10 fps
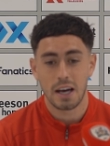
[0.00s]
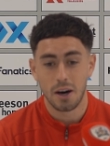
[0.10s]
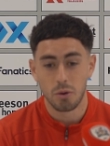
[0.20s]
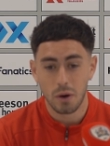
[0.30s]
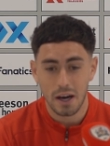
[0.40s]

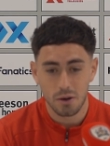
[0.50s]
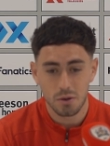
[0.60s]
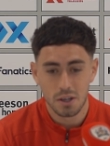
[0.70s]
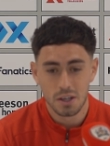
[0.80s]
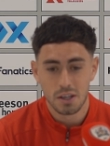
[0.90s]
how
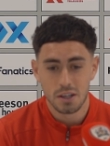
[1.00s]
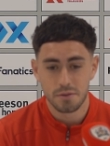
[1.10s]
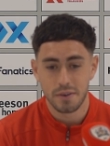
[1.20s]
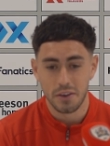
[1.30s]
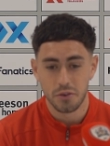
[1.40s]
well the
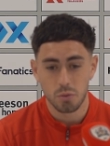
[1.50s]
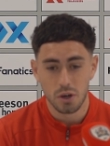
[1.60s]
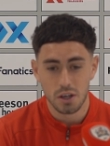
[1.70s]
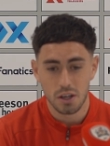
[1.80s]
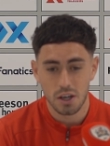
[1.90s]
fans were,